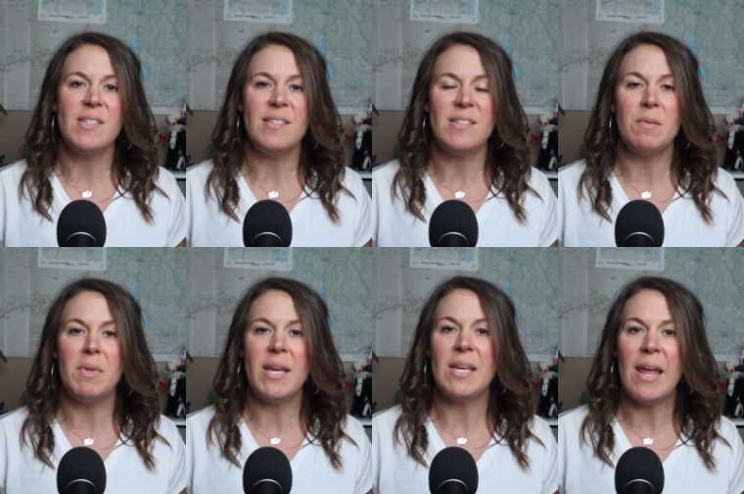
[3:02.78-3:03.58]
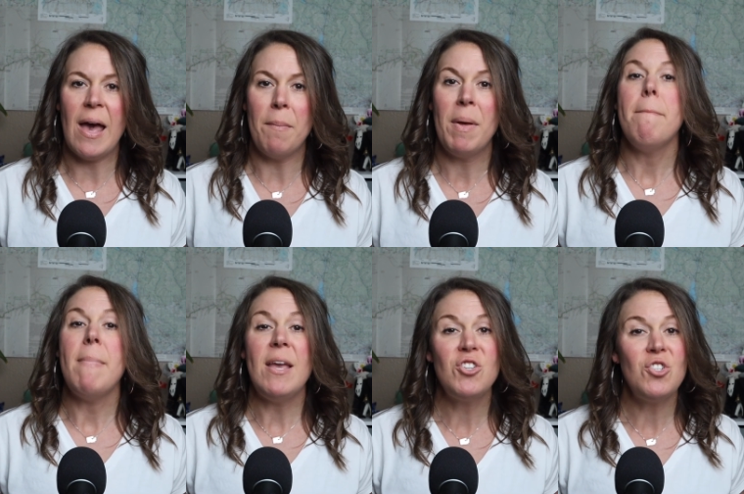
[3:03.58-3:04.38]
system like an app,
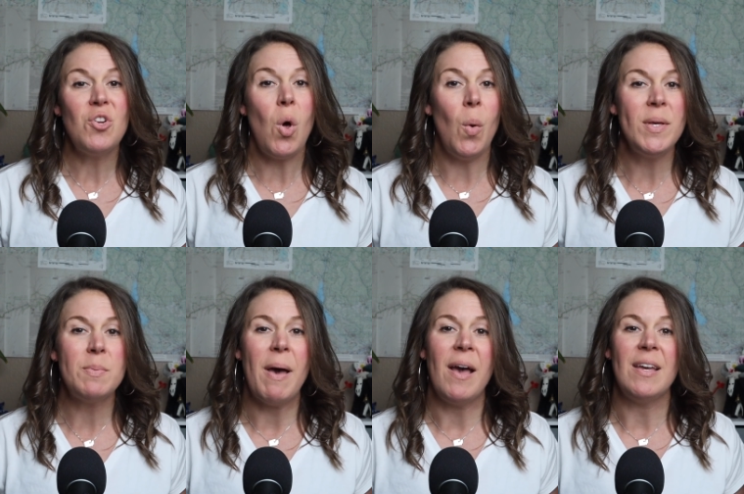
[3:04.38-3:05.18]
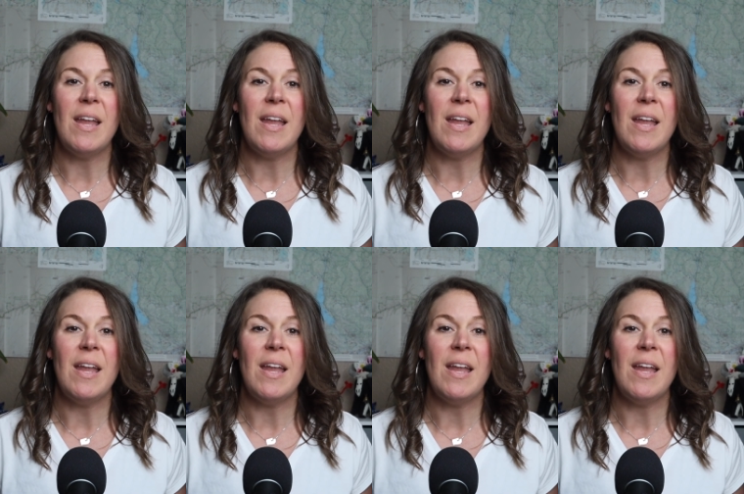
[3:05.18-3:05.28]
make sure to always pack